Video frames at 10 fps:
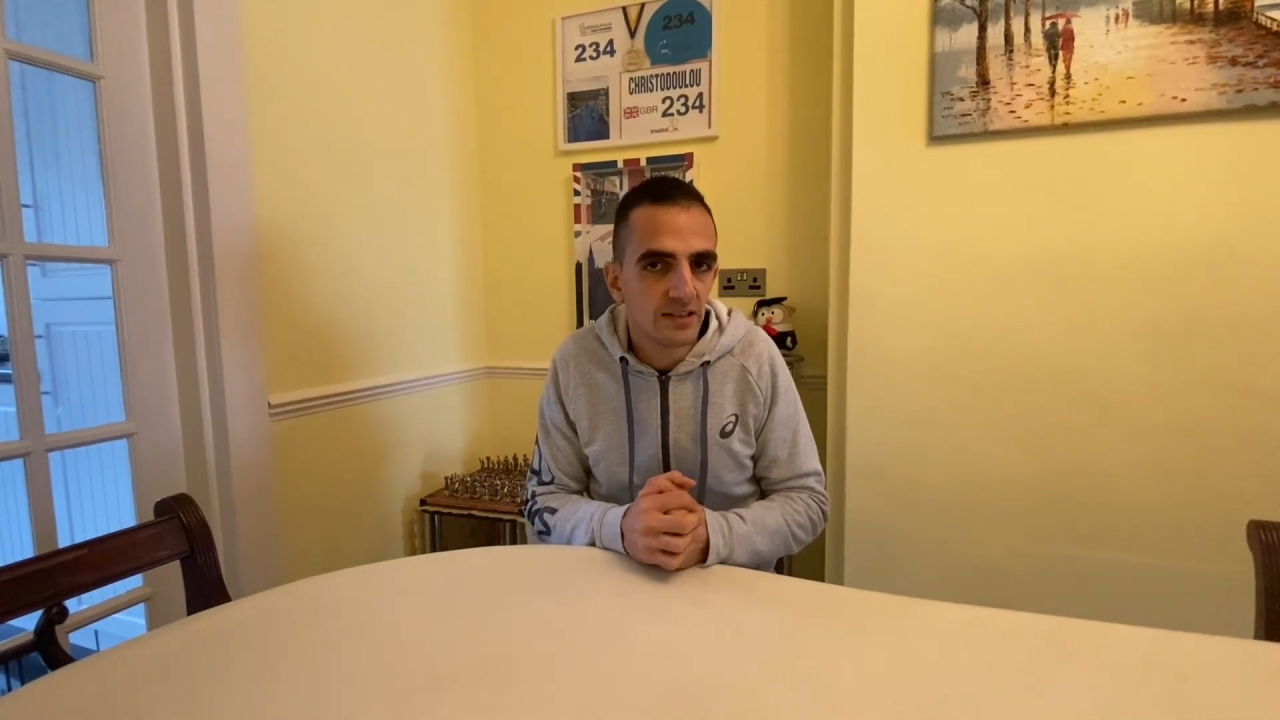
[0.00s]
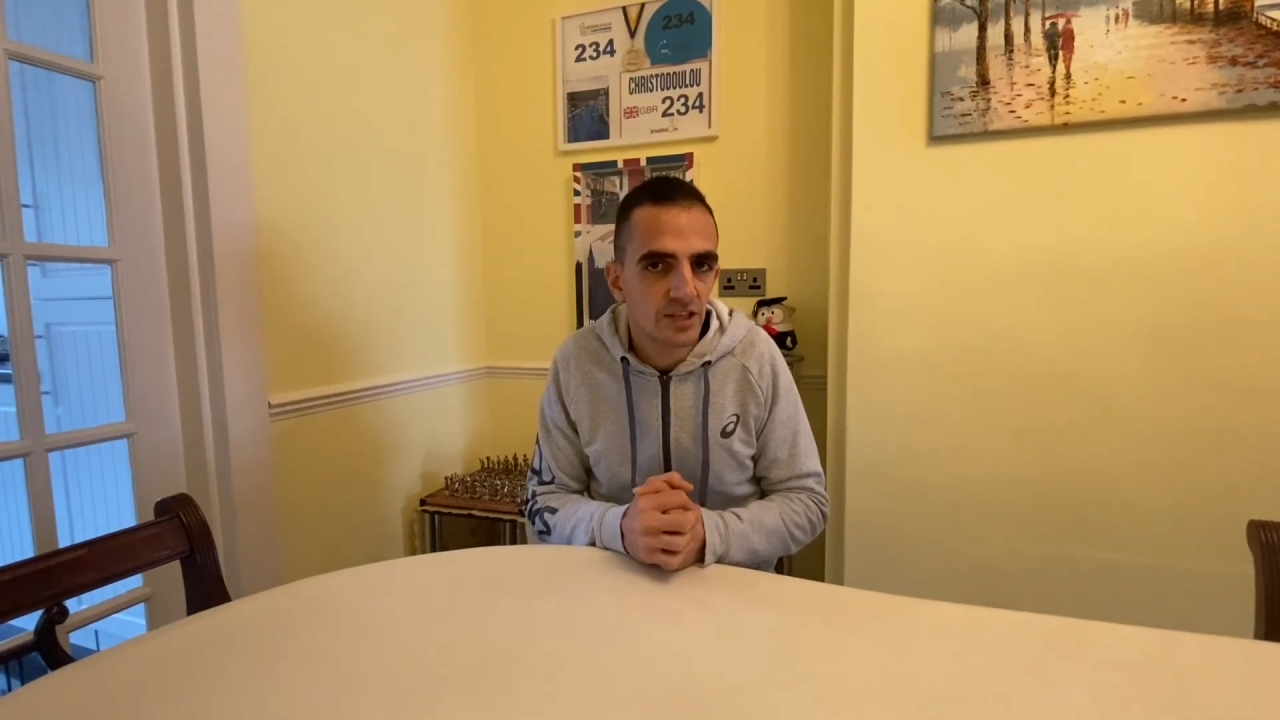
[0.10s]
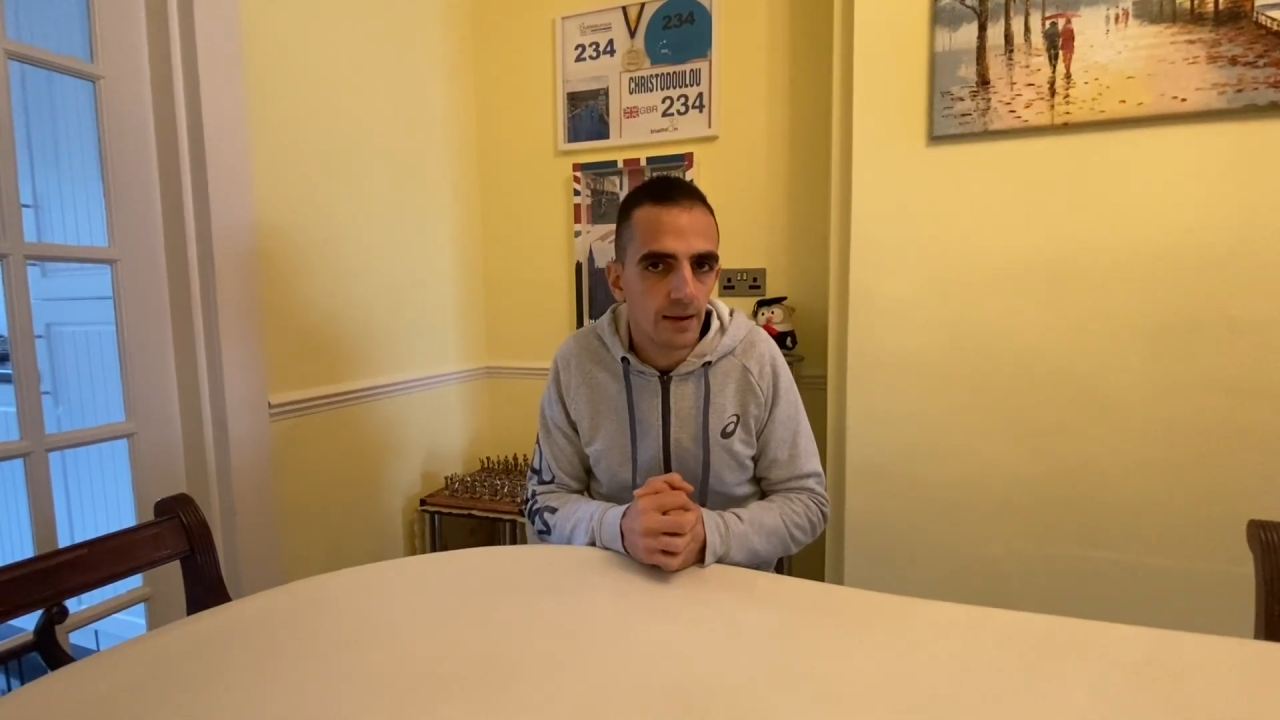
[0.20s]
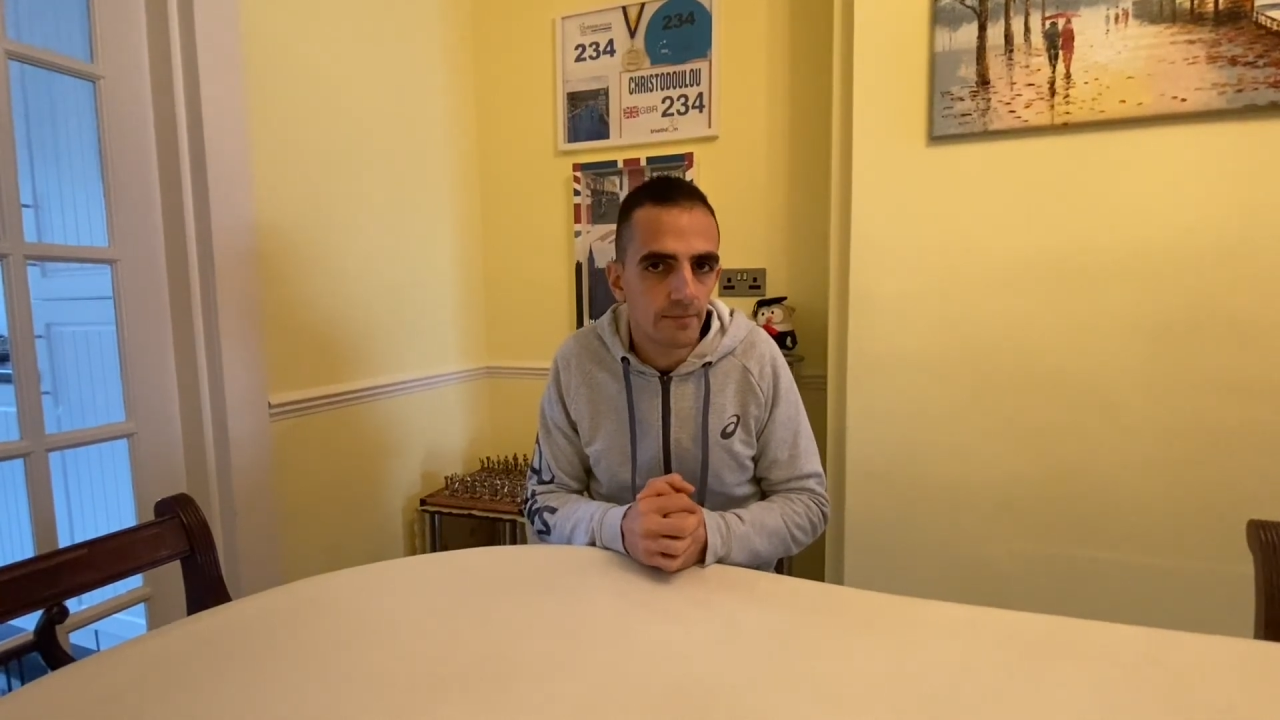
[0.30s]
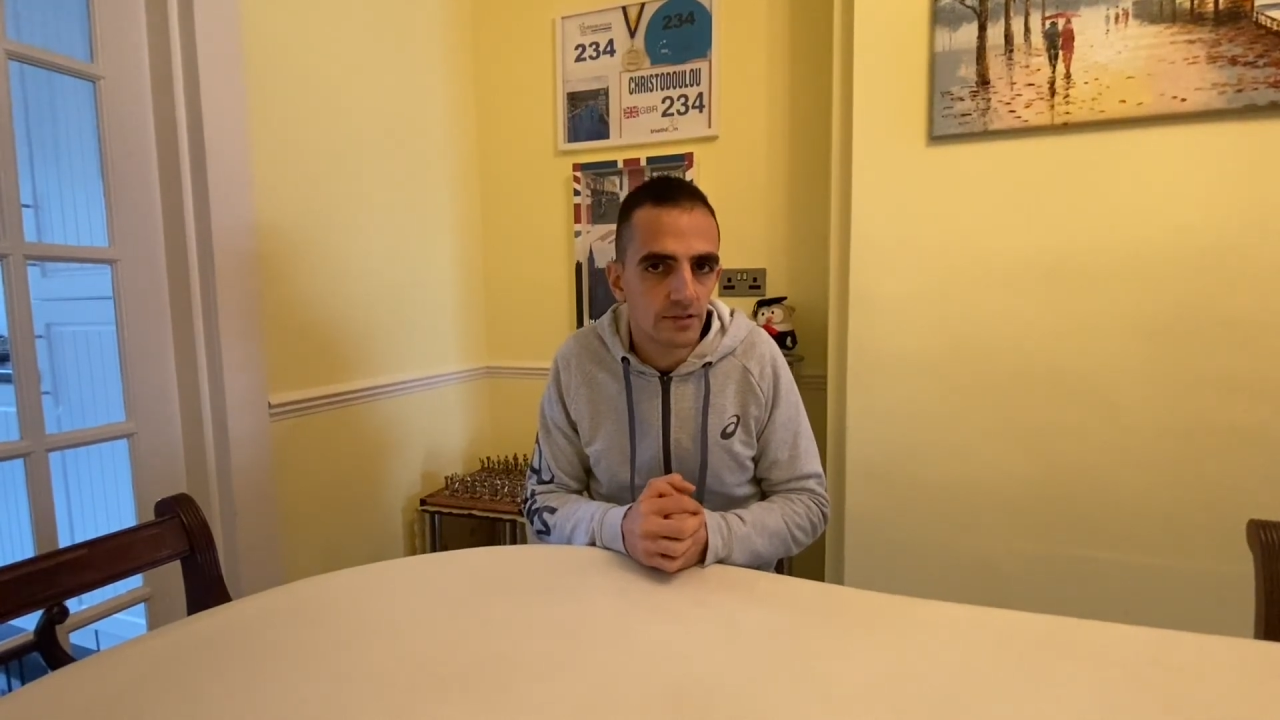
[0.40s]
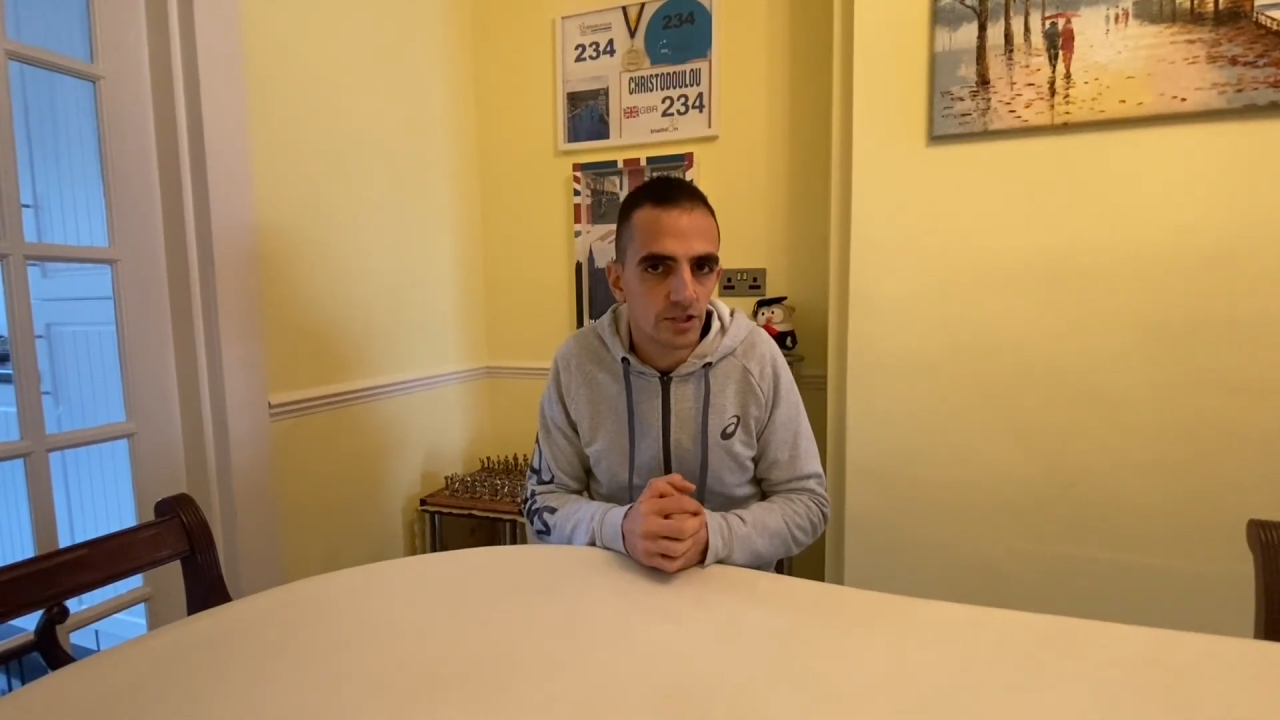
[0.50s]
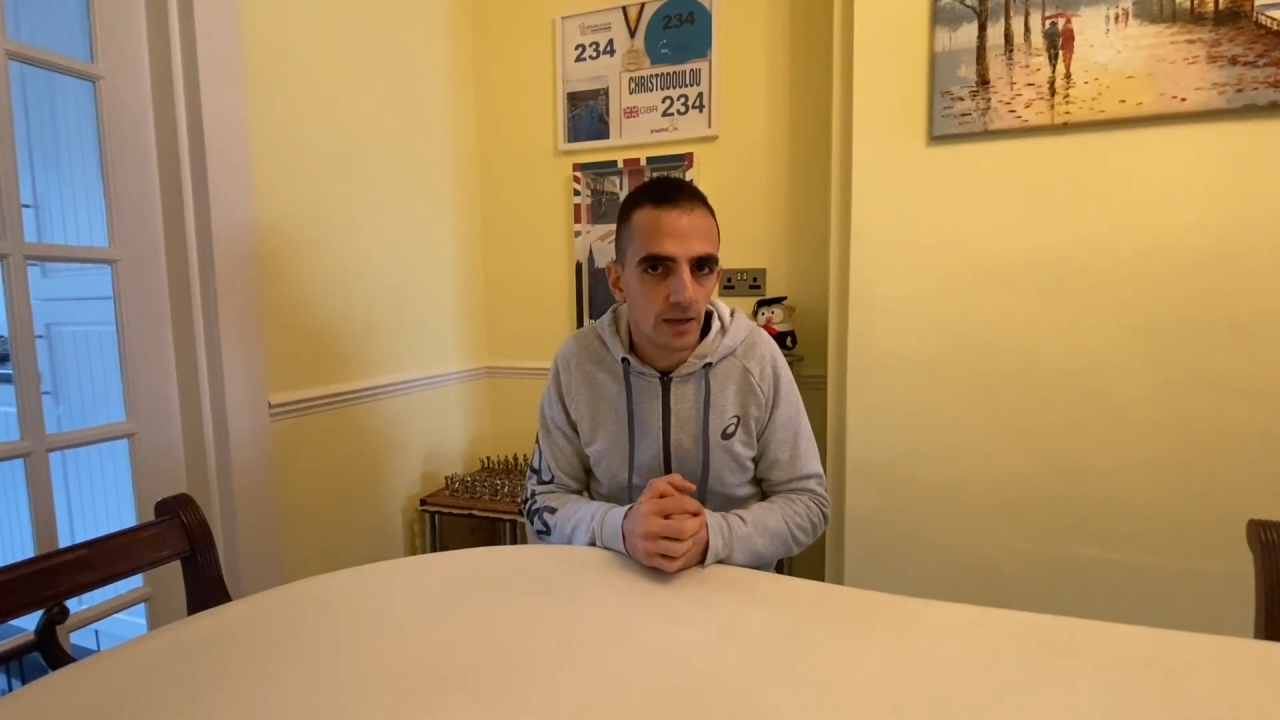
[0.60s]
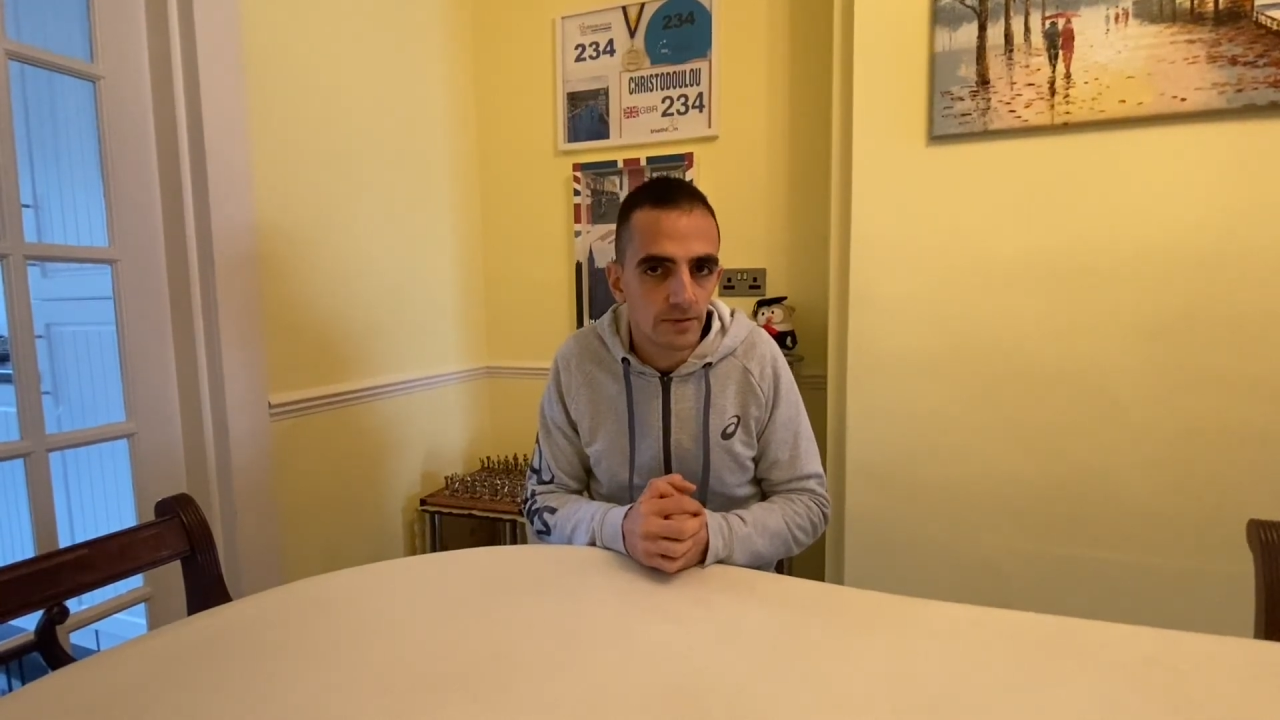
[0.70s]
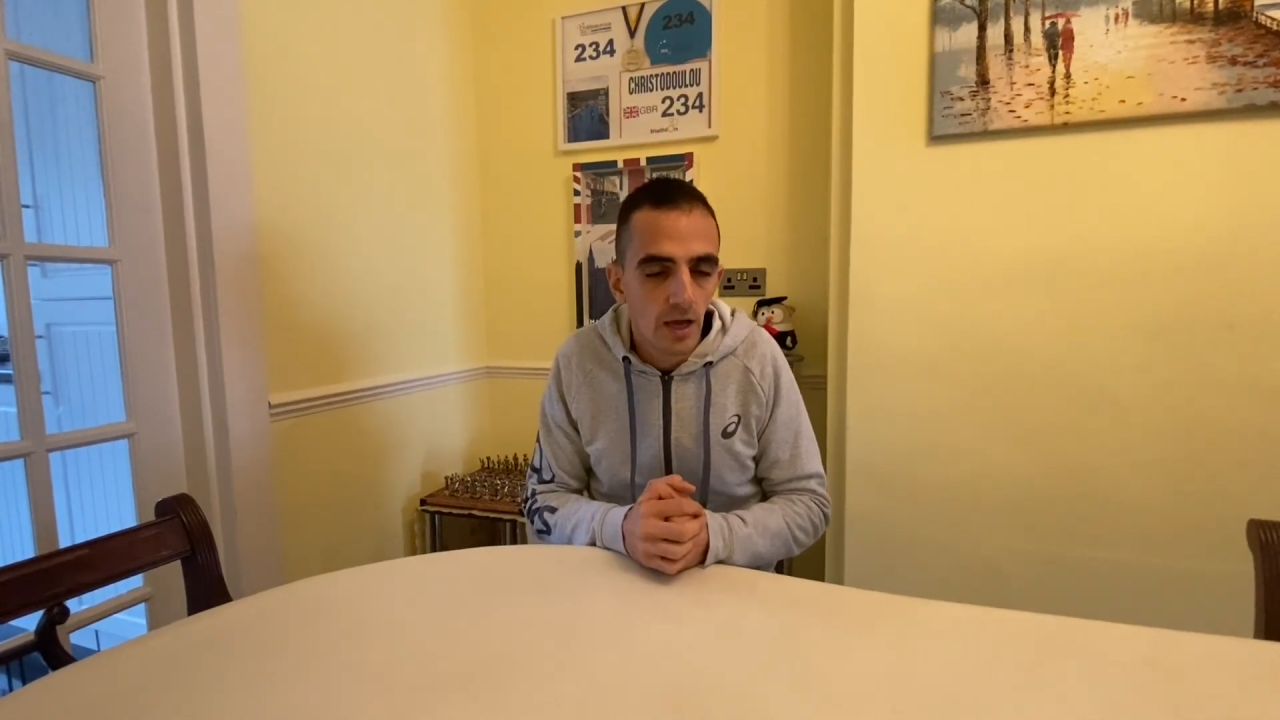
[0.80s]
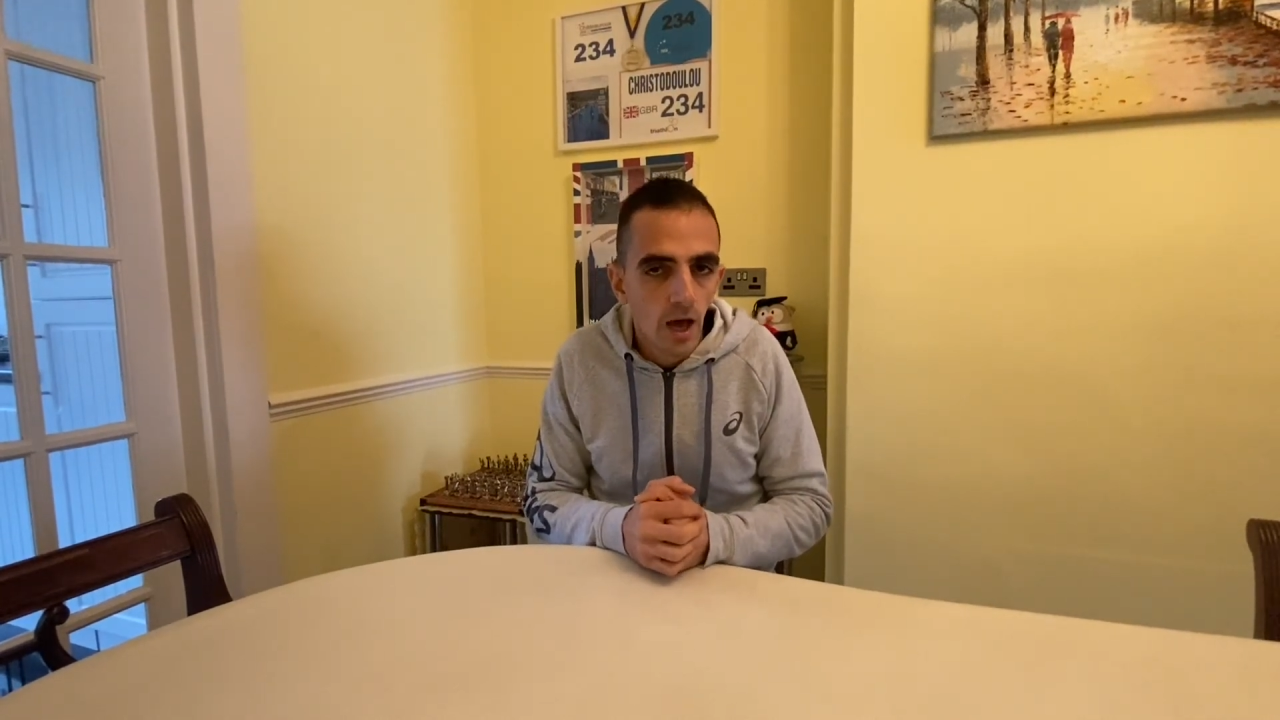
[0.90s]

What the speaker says: Championships.